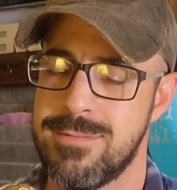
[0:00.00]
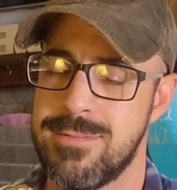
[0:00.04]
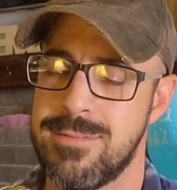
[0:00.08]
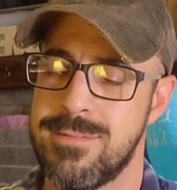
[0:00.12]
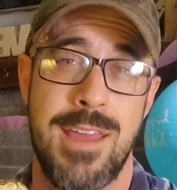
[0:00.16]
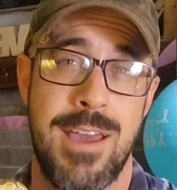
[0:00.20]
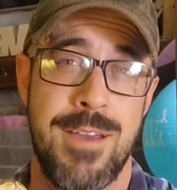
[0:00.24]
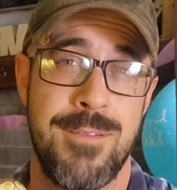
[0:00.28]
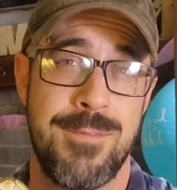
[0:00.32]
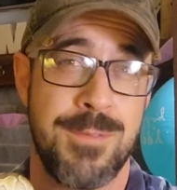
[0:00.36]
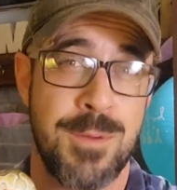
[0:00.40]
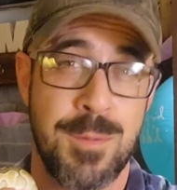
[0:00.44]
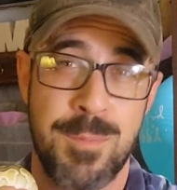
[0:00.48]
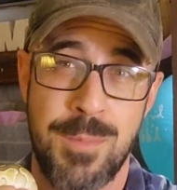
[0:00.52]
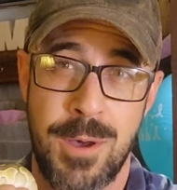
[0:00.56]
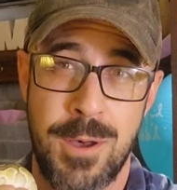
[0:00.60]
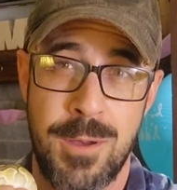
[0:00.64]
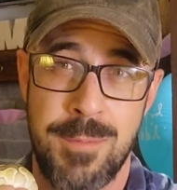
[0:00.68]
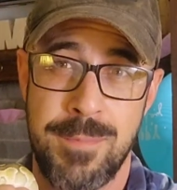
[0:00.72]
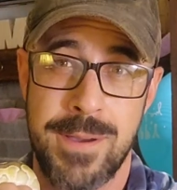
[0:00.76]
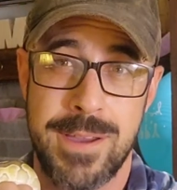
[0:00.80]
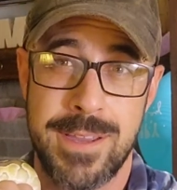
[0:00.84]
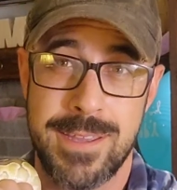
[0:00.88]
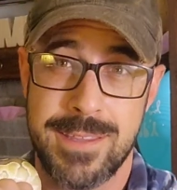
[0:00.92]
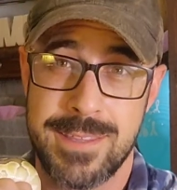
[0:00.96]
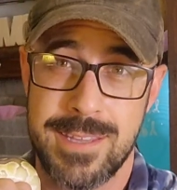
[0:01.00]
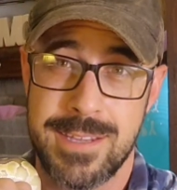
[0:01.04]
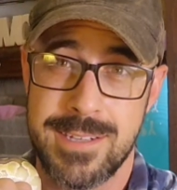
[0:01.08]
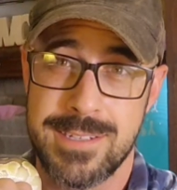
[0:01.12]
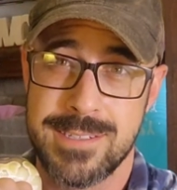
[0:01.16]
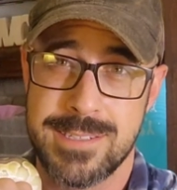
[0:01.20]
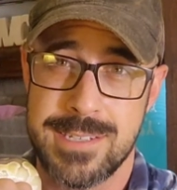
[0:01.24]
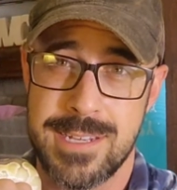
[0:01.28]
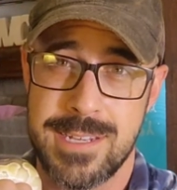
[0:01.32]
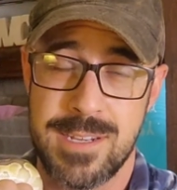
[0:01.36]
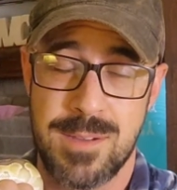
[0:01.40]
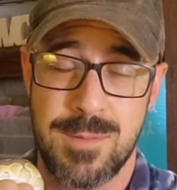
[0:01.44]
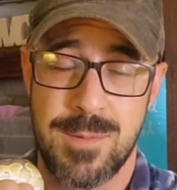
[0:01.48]
Not for ball
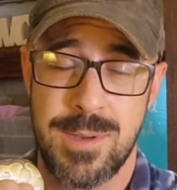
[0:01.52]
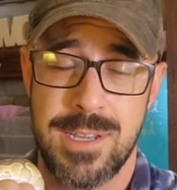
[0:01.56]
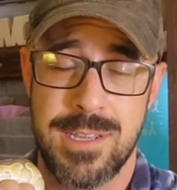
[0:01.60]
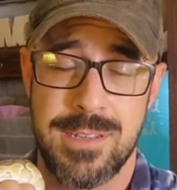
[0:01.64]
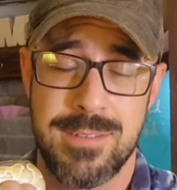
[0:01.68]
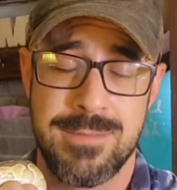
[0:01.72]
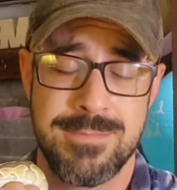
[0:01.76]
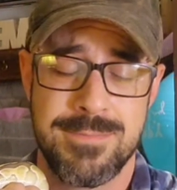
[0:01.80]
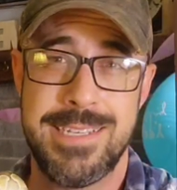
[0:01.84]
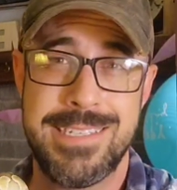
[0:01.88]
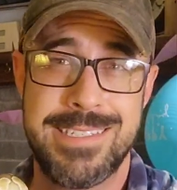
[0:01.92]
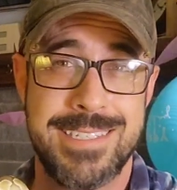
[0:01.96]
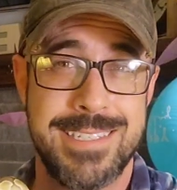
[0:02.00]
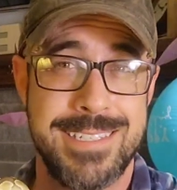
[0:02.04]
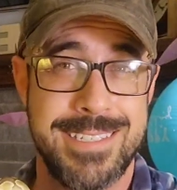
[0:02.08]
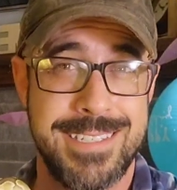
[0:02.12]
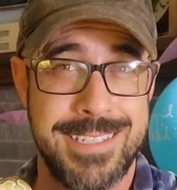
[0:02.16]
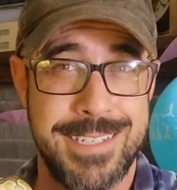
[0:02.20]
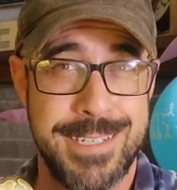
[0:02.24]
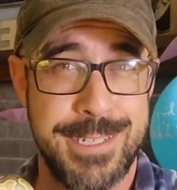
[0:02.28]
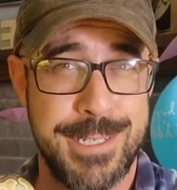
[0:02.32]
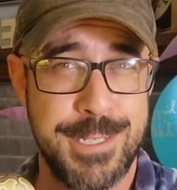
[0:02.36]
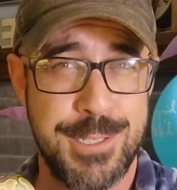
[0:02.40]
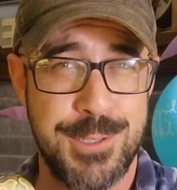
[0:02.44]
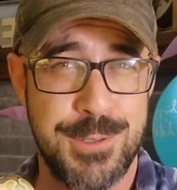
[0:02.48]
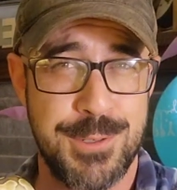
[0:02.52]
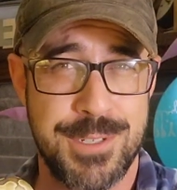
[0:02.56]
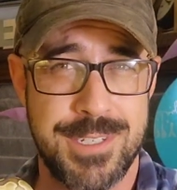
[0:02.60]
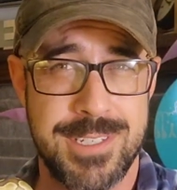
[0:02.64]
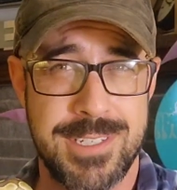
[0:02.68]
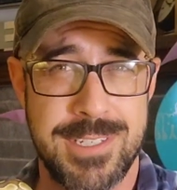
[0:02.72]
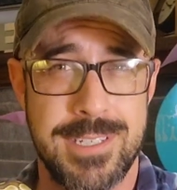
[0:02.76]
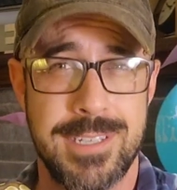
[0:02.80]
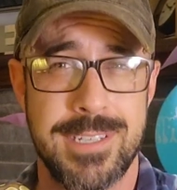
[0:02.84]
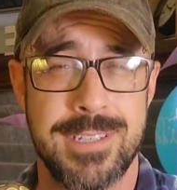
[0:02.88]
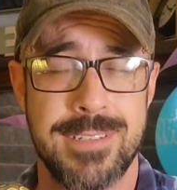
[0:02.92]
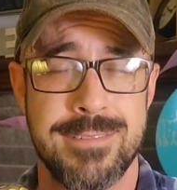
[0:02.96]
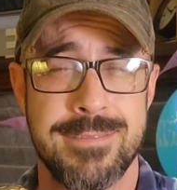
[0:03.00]
pythons, anyway. Isn't it
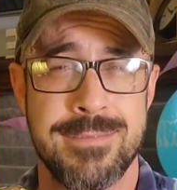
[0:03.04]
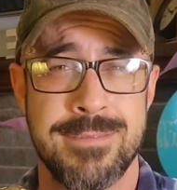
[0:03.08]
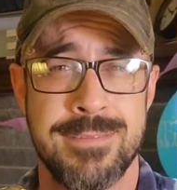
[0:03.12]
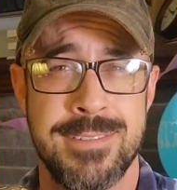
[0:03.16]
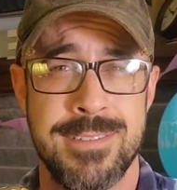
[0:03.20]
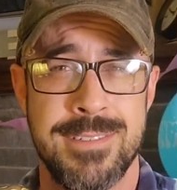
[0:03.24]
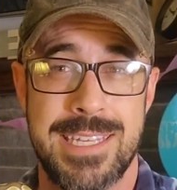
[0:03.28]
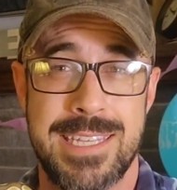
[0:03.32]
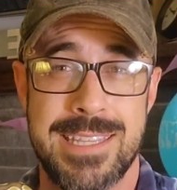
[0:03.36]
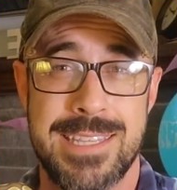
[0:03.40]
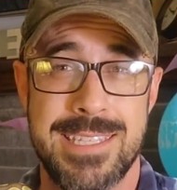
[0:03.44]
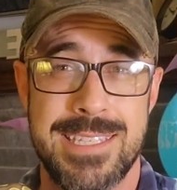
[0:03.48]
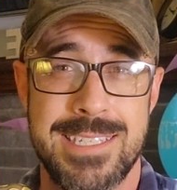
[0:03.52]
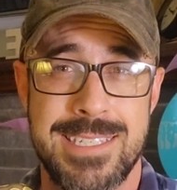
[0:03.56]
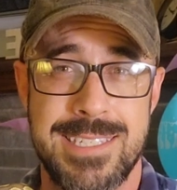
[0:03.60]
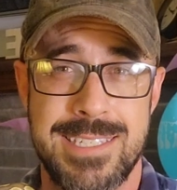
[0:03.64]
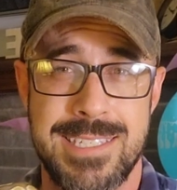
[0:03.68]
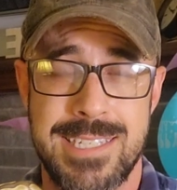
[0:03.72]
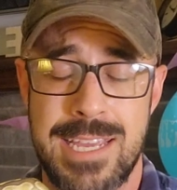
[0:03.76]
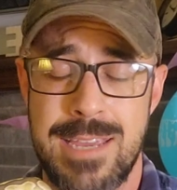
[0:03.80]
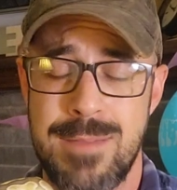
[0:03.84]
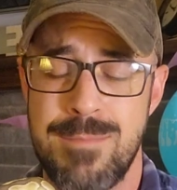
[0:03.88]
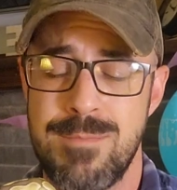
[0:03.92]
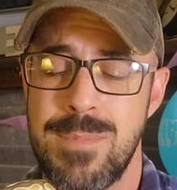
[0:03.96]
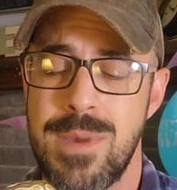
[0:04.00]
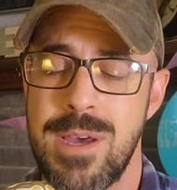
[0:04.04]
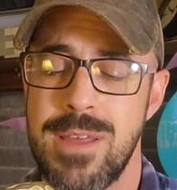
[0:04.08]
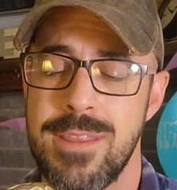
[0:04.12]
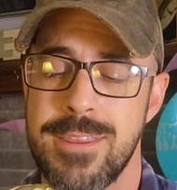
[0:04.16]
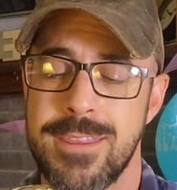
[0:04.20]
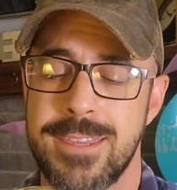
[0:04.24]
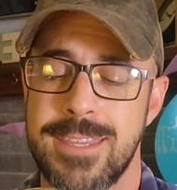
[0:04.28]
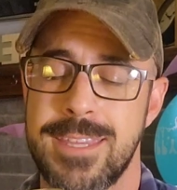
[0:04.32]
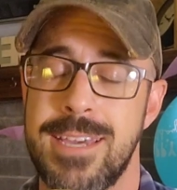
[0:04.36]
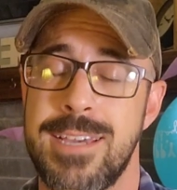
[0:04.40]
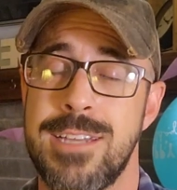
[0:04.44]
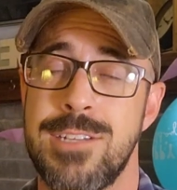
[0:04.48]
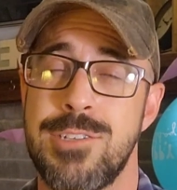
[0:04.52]
interesting that this same
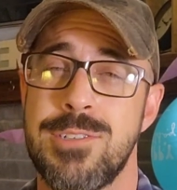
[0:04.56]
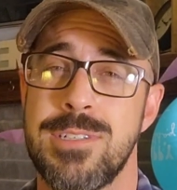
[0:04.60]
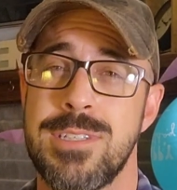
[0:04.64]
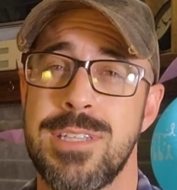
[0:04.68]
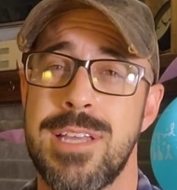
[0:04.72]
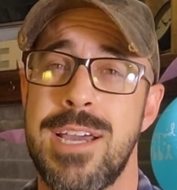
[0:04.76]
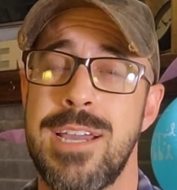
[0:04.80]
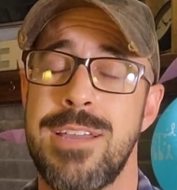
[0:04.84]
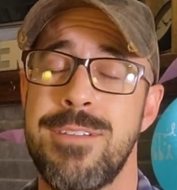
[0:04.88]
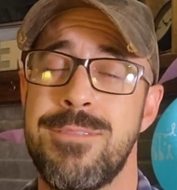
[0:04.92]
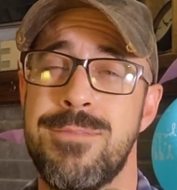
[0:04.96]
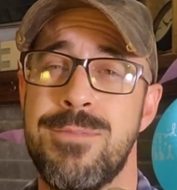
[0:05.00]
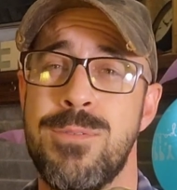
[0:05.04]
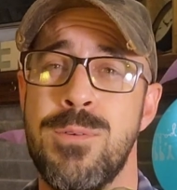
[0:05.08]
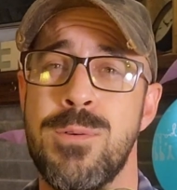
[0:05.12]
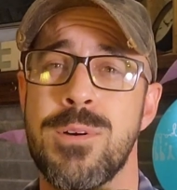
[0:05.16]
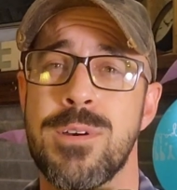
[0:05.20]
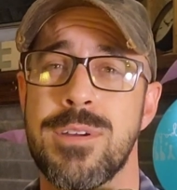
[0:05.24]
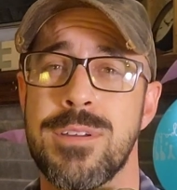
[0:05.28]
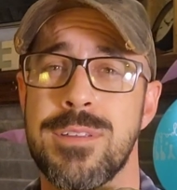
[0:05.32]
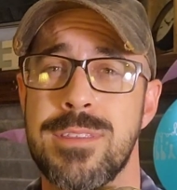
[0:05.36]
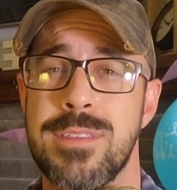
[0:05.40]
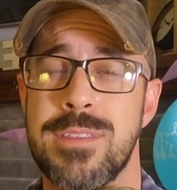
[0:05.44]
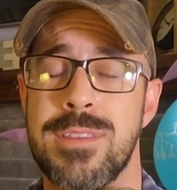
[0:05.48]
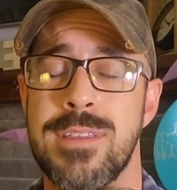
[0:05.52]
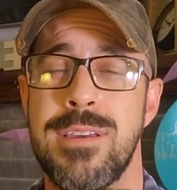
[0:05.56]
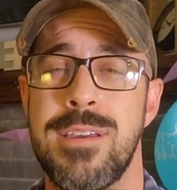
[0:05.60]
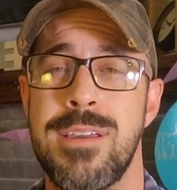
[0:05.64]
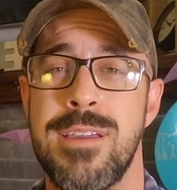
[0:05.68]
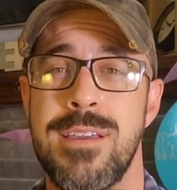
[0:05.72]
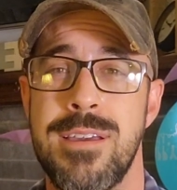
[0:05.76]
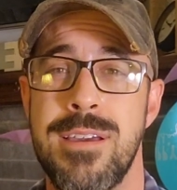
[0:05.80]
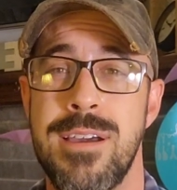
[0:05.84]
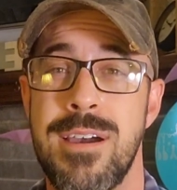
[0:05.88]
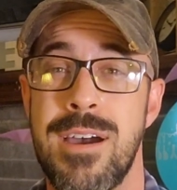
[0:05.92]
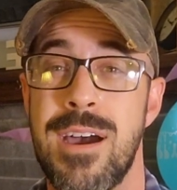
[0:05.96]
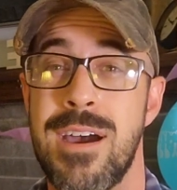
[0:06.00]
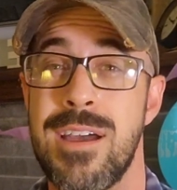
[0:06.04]
month, on July 4th,
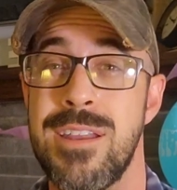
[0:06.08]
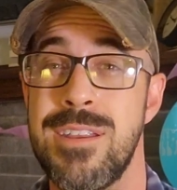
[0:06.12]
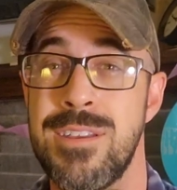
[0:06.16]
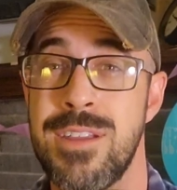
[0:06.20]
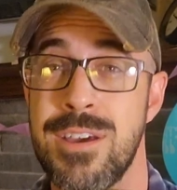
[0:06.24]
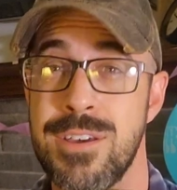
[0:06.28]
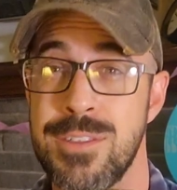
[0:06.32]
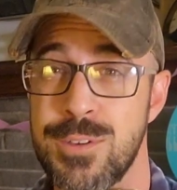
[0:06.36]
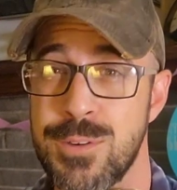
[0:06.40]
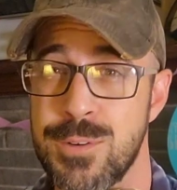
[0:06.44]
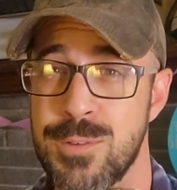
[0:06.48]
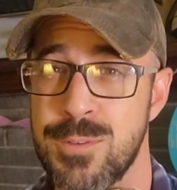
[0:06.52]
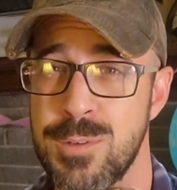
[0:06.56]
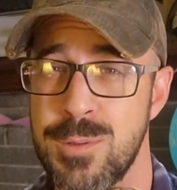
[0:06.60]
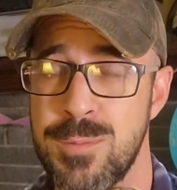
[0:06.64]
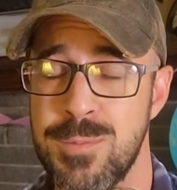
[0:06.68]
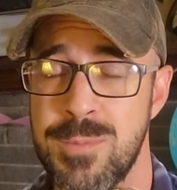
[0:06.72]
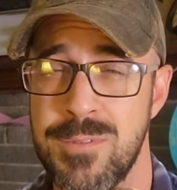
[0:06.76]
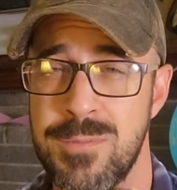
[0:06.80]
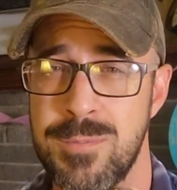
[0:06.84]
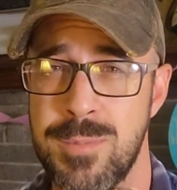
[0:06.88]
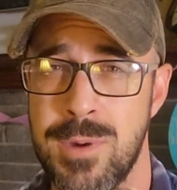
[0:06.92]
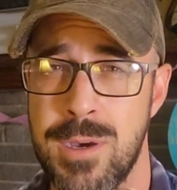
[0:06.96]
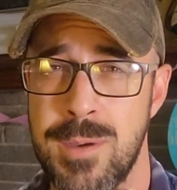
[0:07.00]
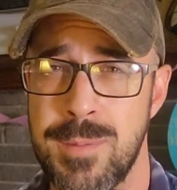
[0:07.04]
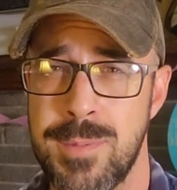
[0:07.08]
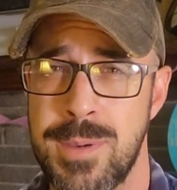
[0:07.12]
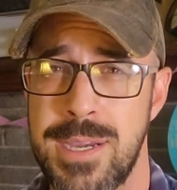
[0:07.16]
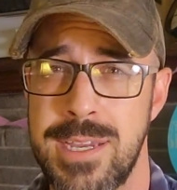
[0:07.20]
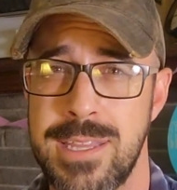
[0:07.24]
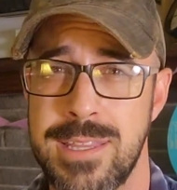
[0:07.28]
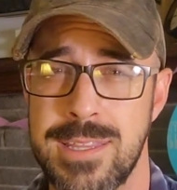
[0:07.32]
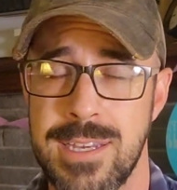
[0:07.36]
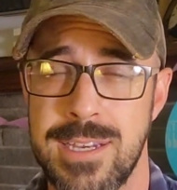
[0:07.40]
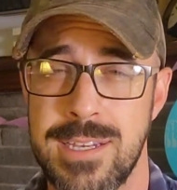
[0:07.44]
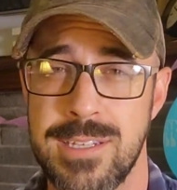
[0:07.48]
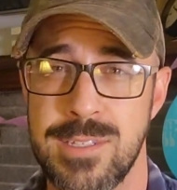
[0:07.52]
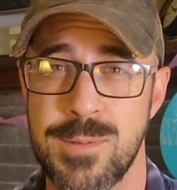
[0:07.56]
Another group of ball
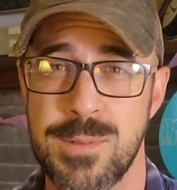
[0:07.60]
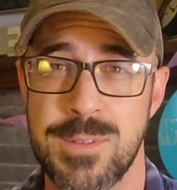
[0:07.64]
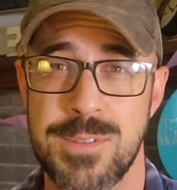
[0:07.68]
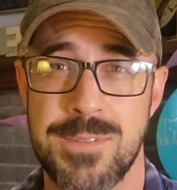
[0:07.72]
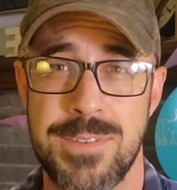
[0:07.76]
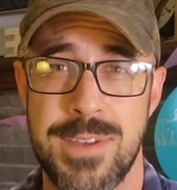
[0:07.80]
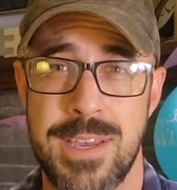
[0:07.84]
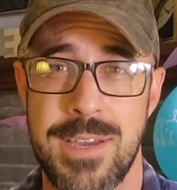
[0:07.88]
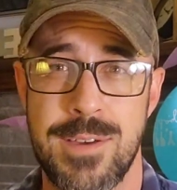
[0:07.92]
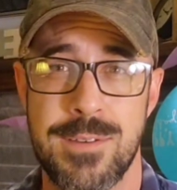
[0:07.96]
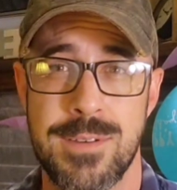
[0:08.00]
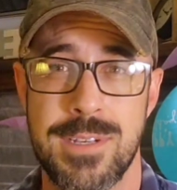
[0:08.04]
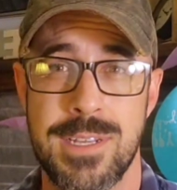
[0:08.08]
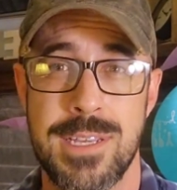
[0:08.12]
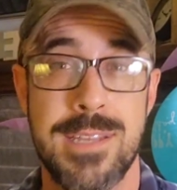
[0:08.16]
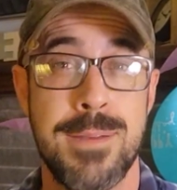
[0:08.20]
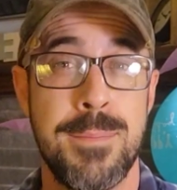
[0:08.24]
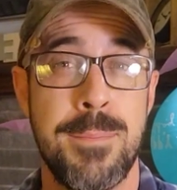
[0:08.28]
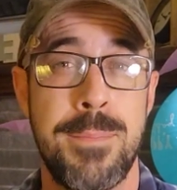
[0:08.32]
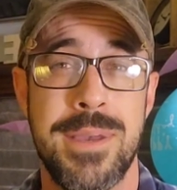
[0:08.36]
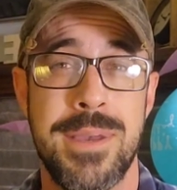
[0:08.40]
pythons was found in